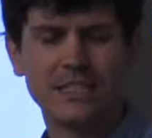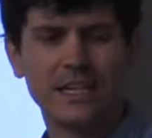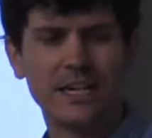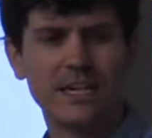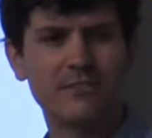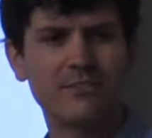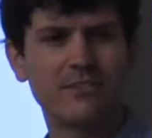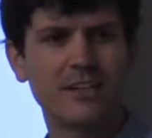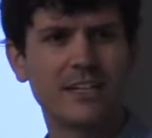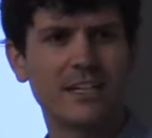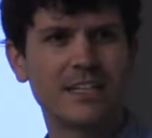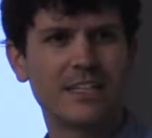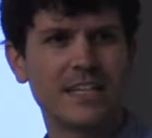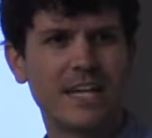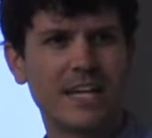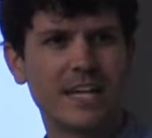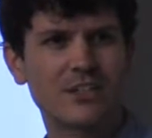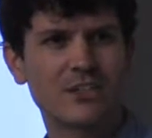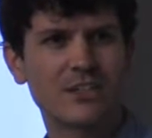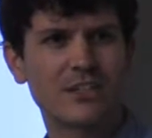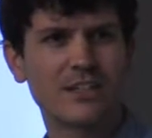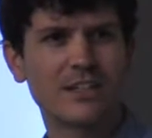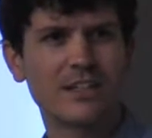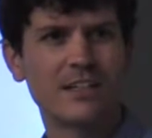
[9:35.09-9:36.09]
I find
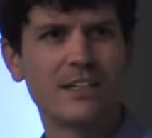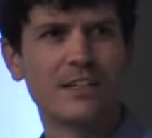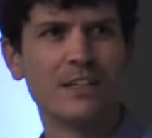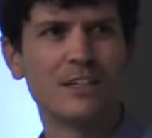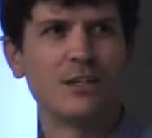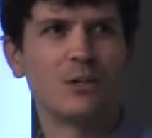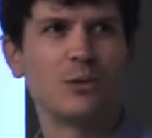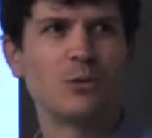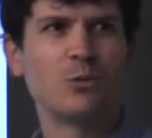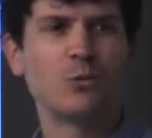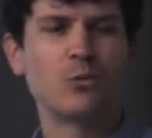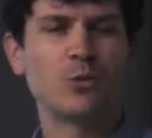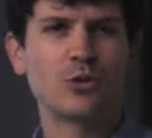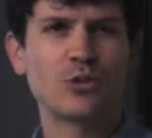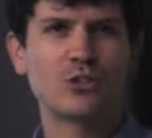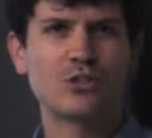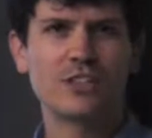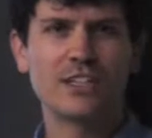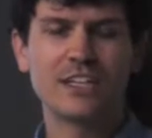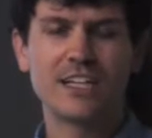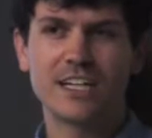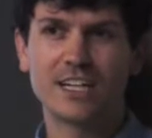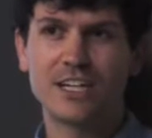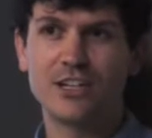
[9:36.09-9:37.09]
attaching
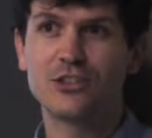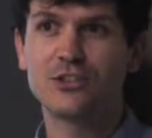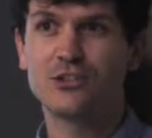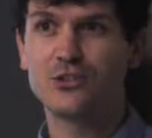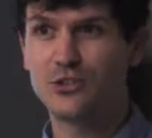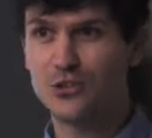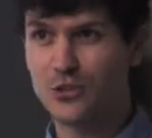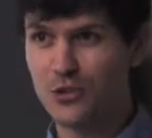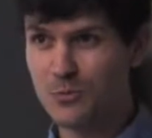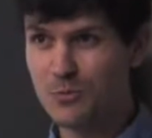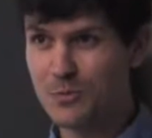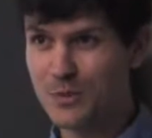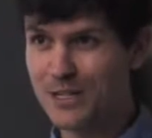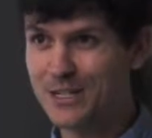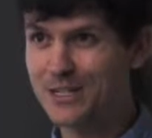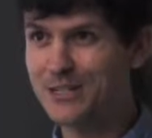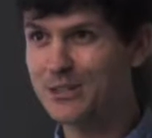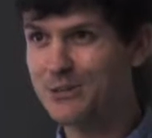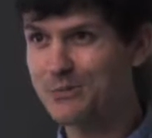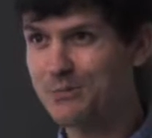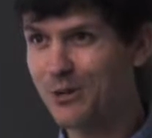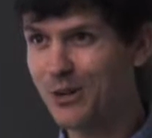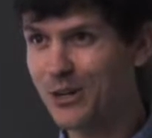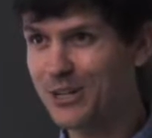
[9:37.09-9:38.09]
words like
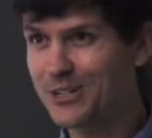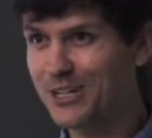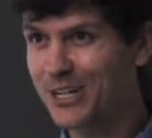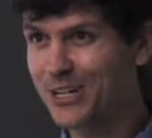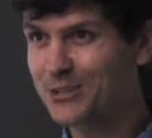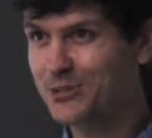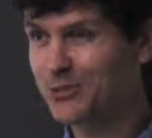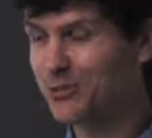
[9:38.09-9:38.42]
stupid to project,